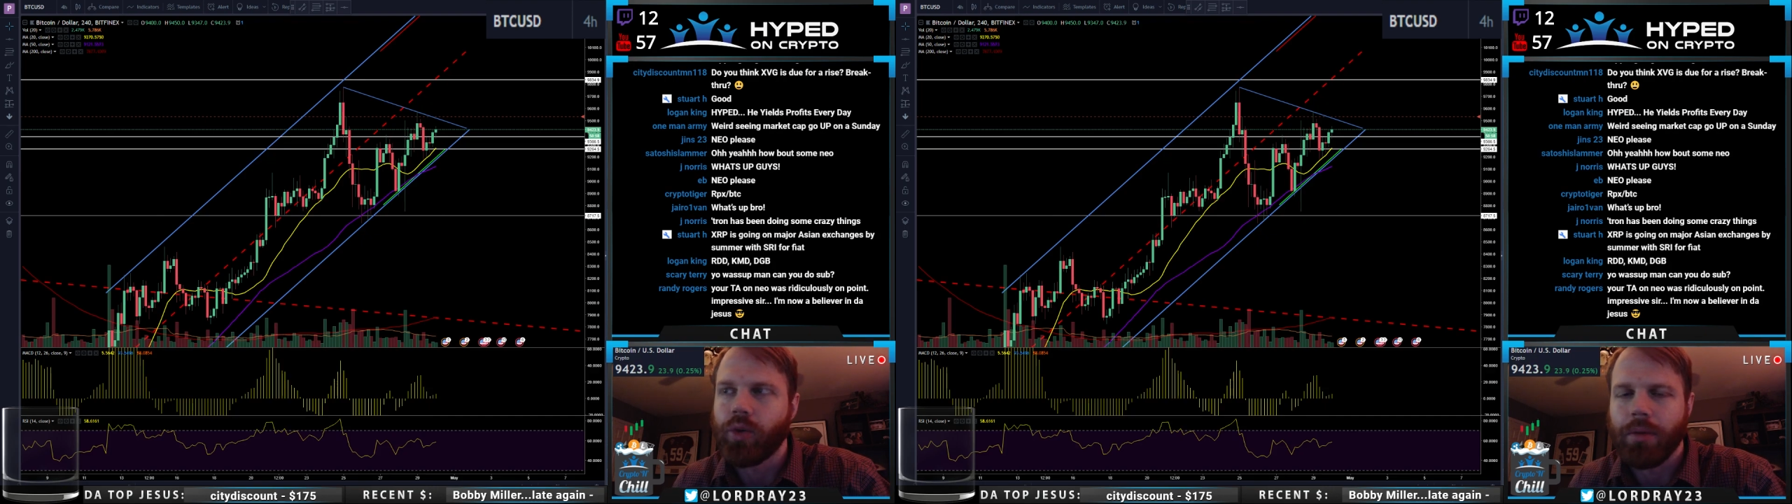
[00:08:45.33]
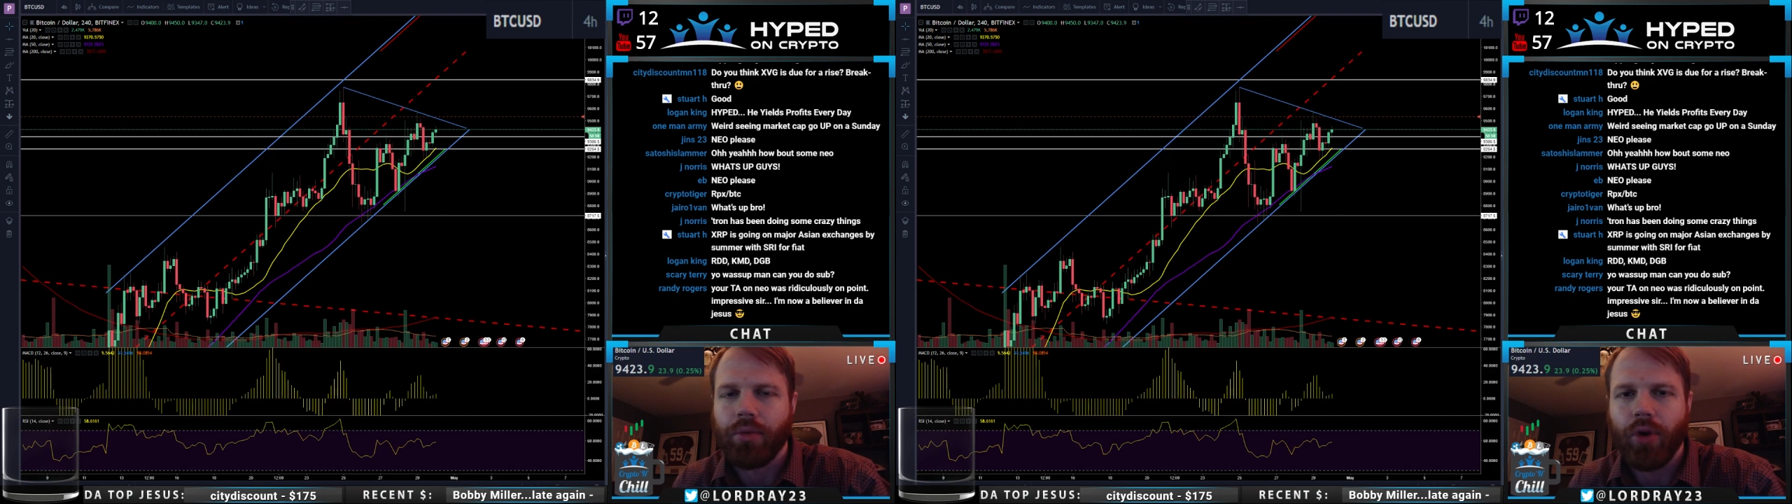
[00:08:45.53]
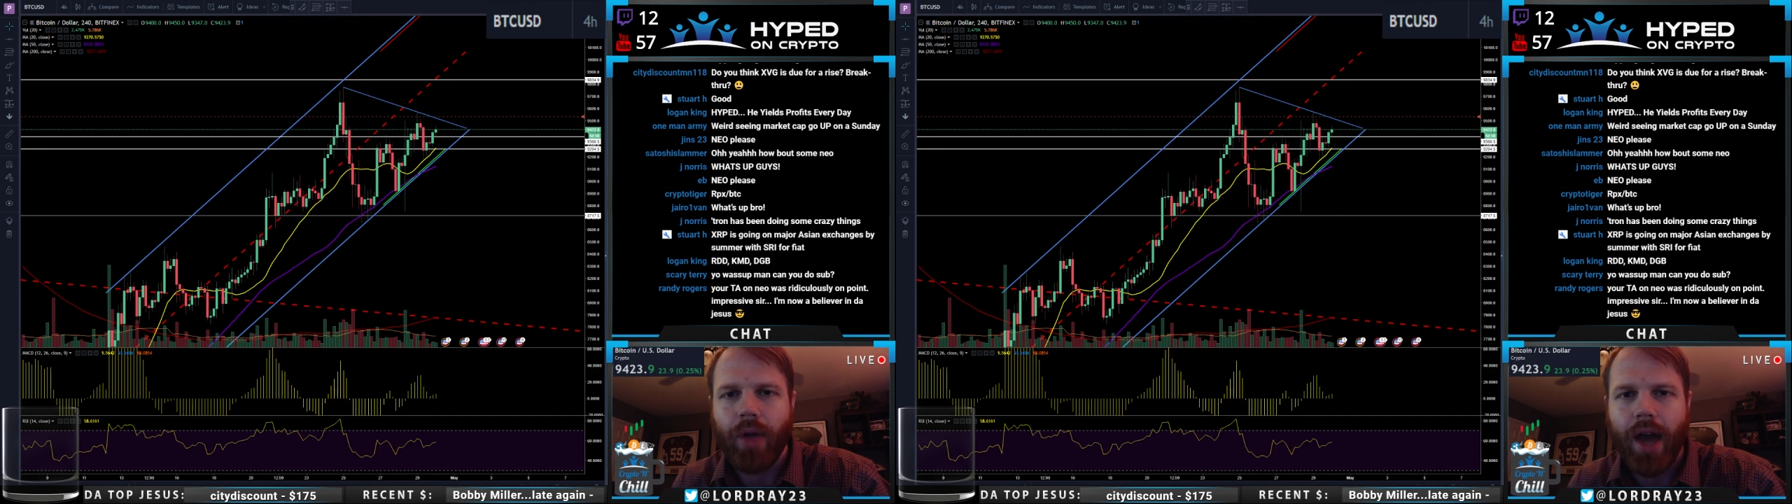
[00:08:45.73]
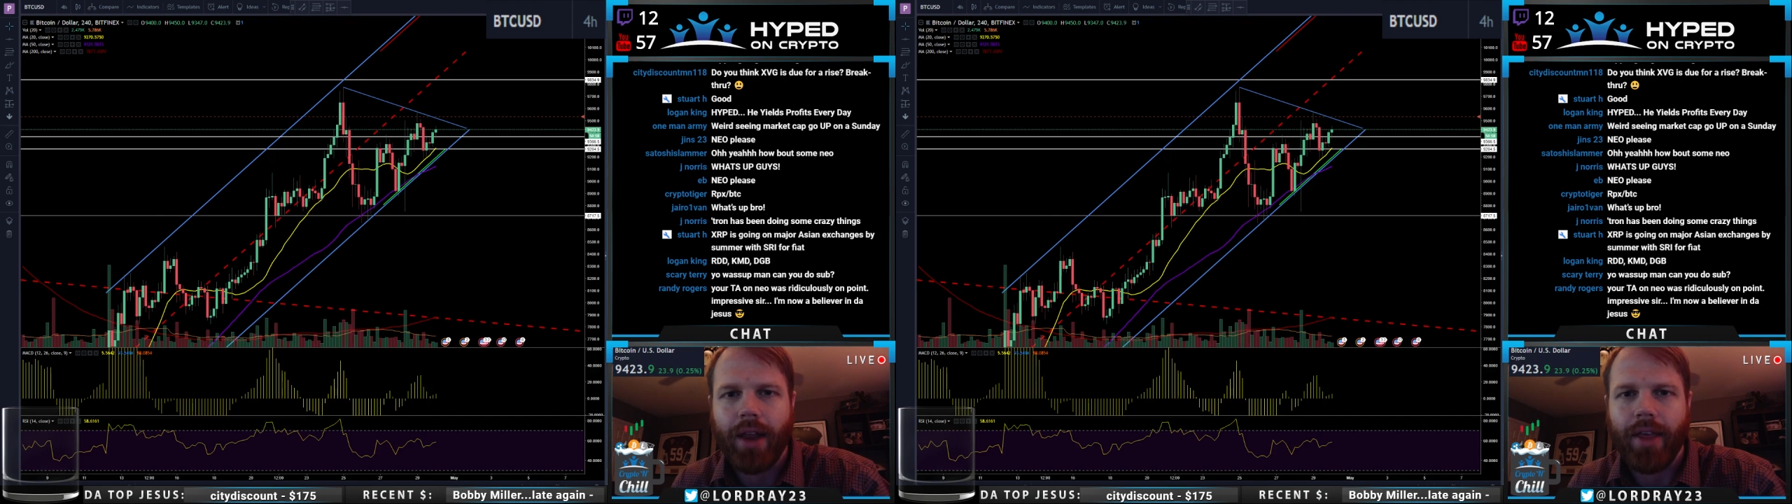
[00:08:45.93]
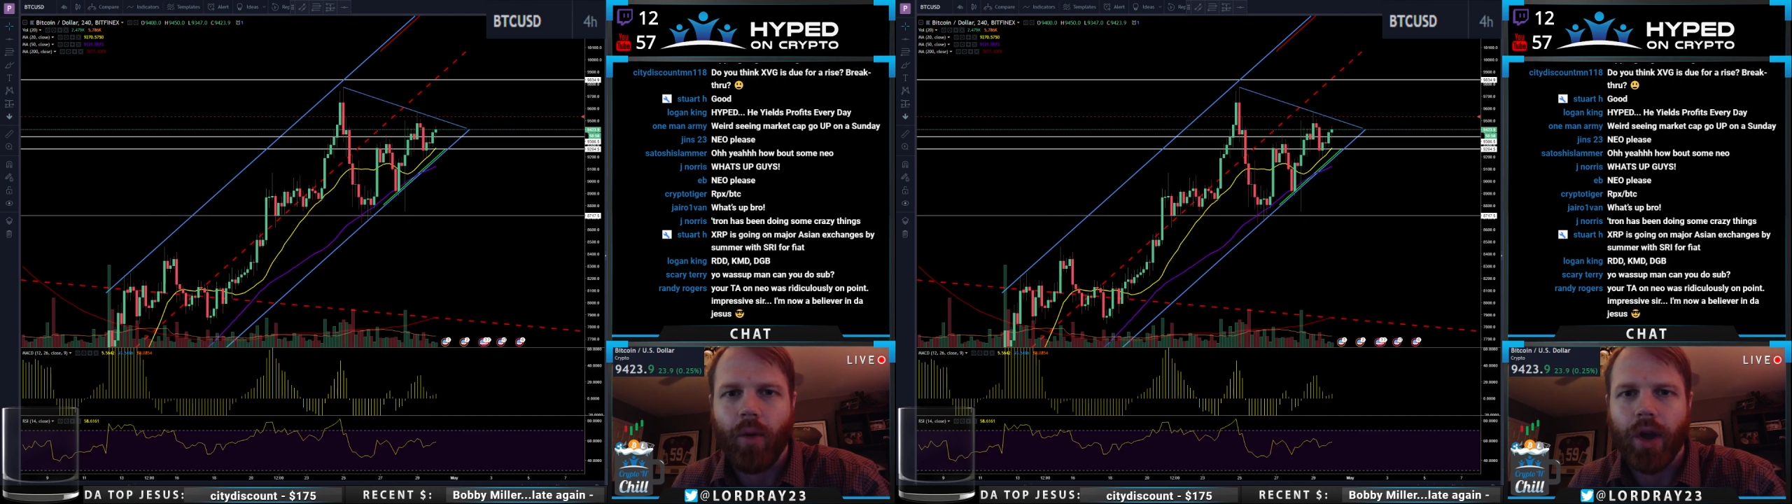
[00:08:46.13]
and we broke out
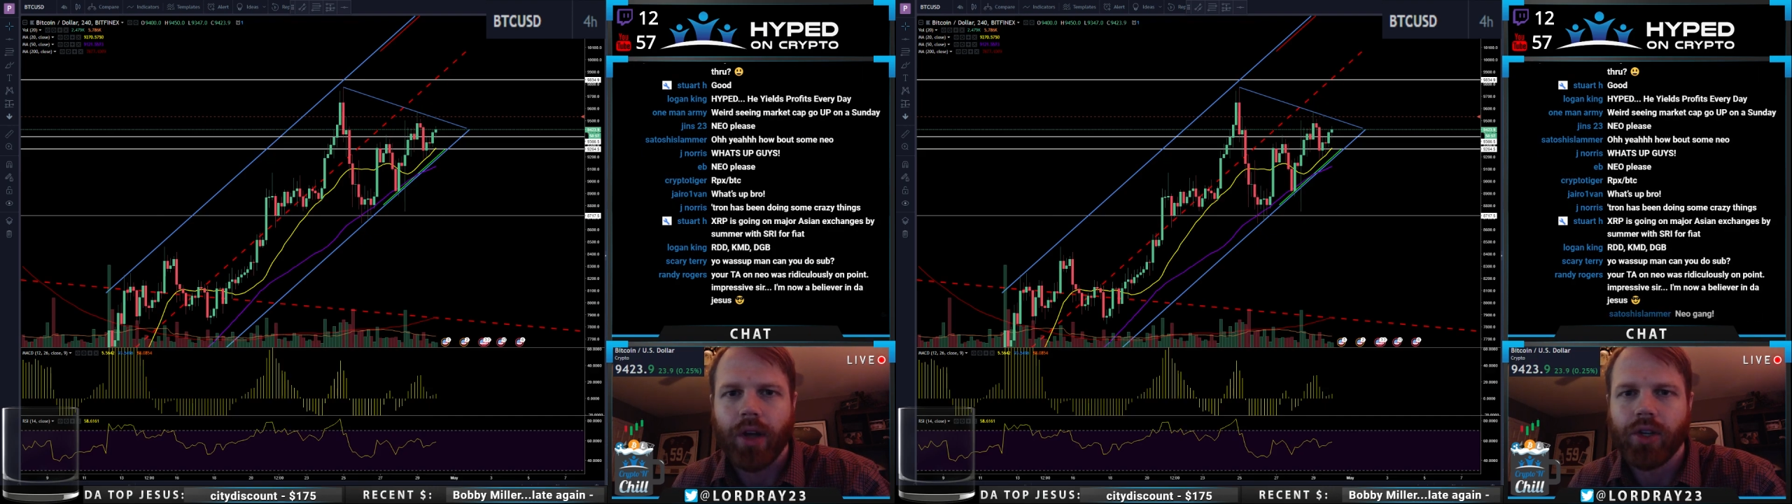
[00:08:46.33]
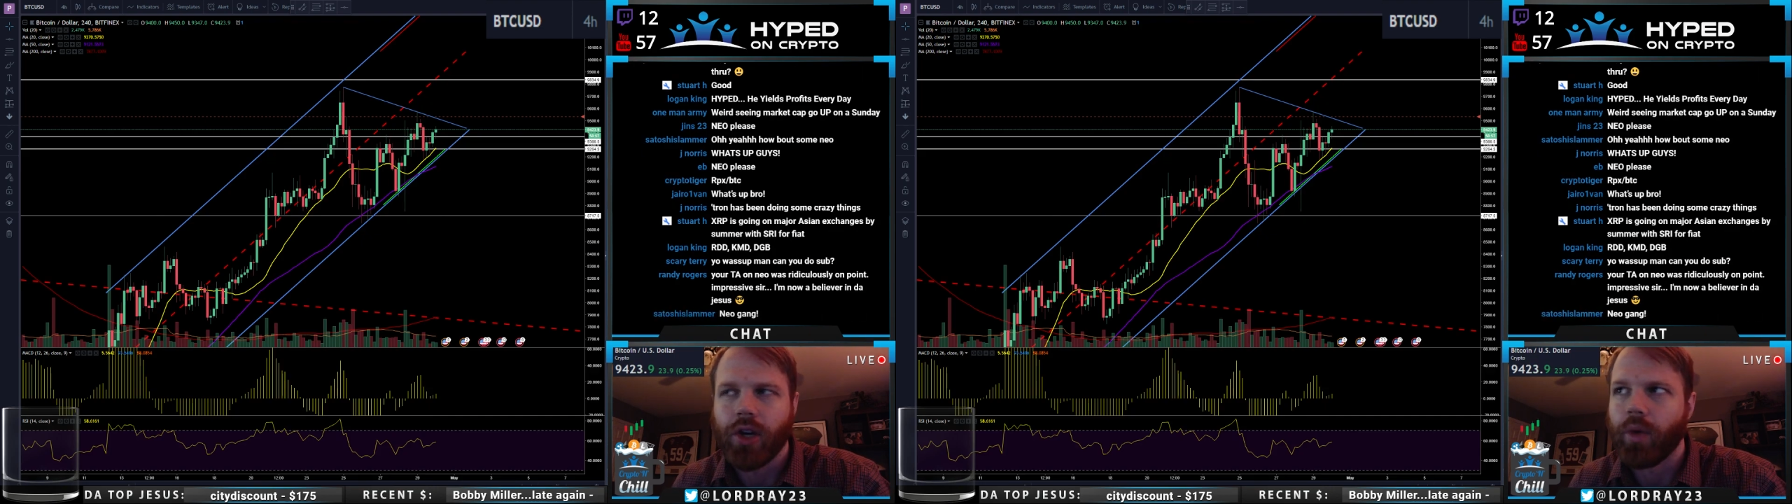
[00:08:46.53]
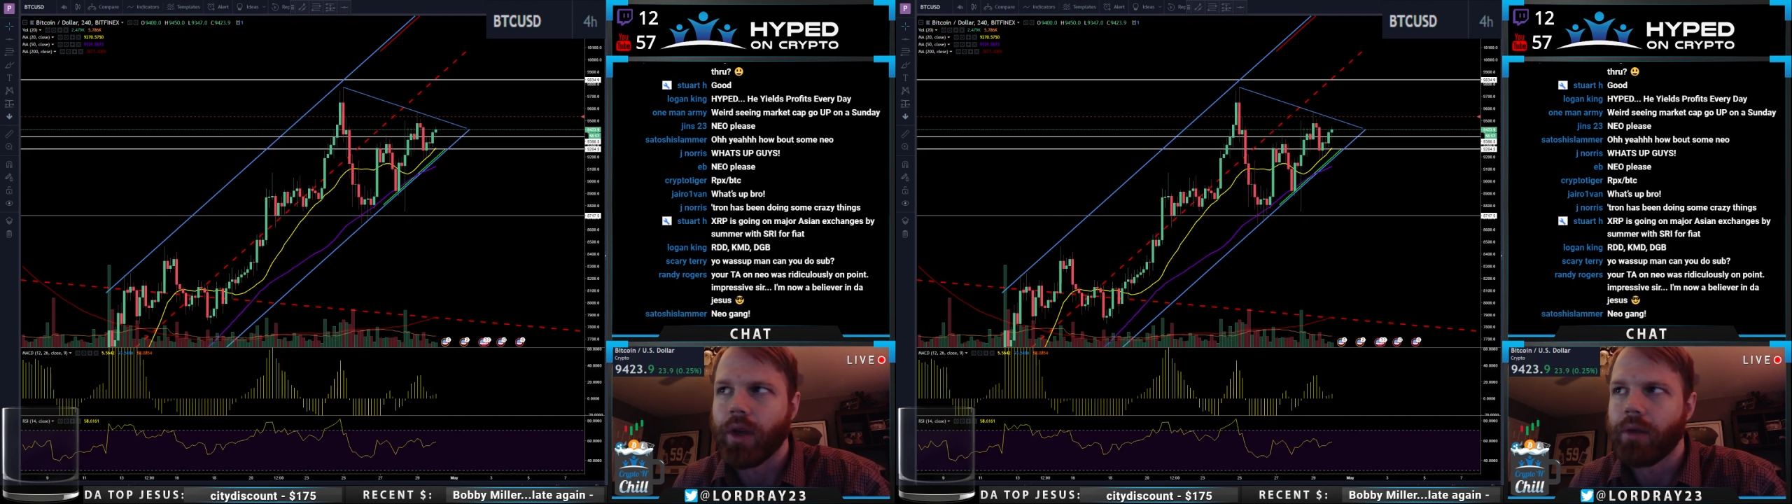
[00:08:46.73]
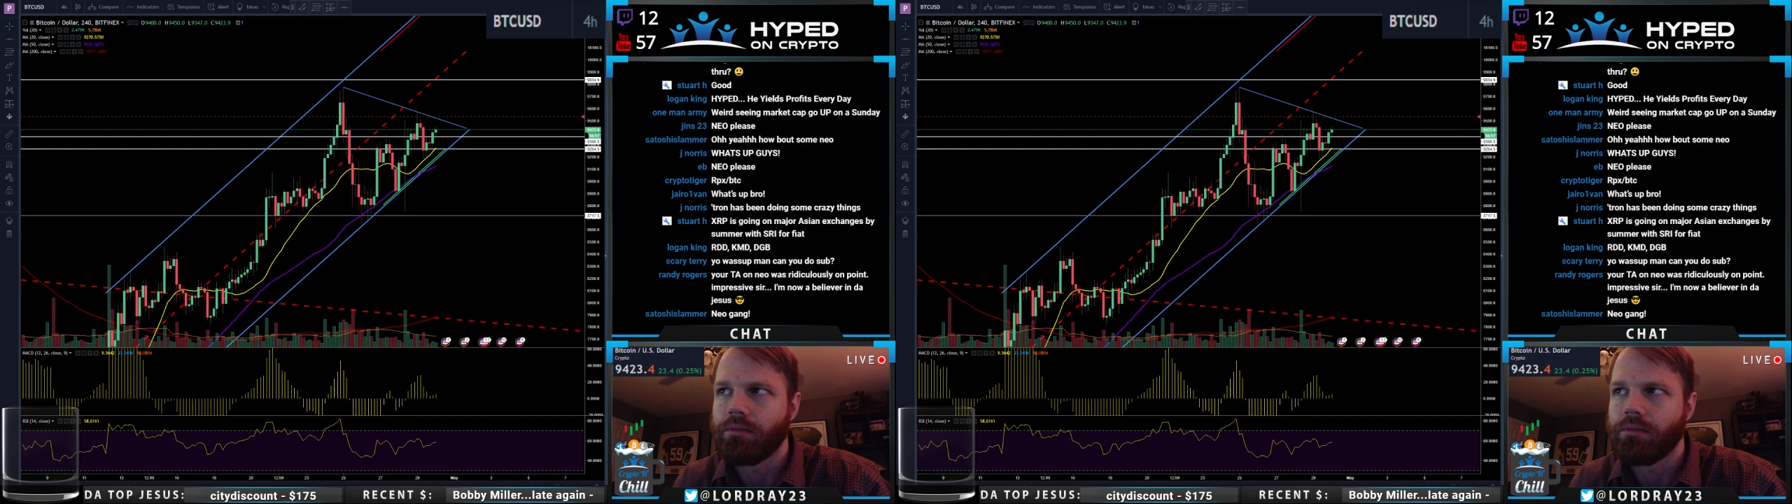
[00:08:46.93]
of that wedge, and we